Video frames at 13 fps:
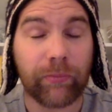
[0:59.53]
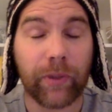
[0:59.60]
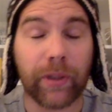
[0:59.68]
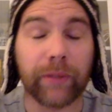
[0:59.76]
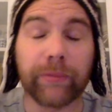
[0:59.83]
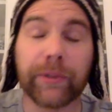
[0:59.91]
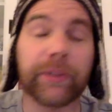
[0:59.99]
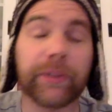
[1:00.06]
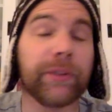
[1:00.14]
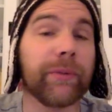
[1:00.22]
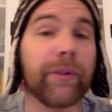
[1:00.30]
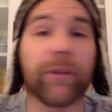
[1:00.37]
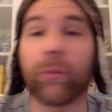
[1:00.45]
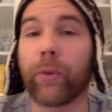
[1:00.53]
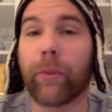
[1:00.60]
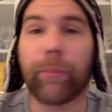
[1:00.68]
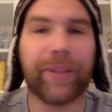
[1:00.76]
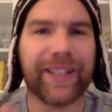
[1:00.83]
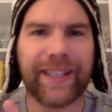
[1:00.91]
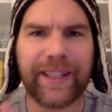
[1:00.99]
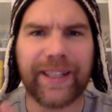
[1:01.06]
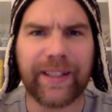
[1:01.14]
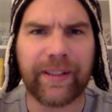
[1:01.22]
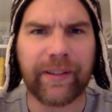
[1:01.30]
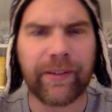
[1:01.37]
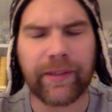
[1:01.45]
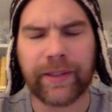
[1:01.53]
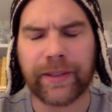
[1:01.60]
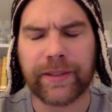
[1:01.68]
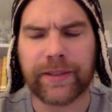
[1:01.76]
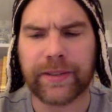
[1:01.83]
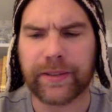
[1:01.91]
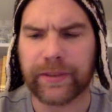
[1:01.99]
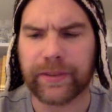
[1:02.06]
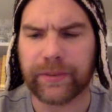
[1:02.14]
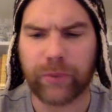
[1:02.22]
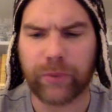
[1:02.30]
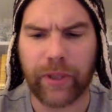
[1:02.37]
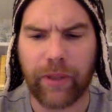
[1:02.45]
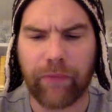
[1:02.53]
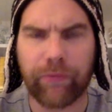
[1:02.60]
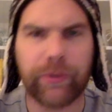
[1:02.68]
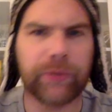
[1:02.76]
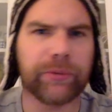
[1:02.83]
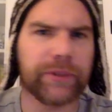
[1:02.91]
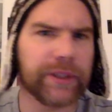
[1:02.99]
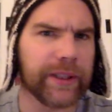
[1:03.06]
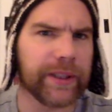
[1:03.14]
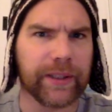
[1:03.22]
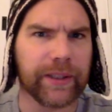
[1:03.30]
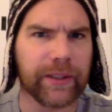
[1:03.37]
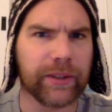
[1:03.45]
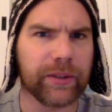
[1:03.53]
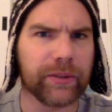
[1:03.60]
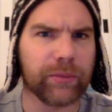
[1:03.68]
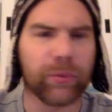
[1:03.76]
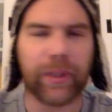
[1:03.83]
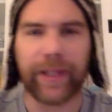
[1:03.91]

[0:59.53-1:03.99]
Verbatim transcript: uh, you can do this with plants and uh, with fruit and what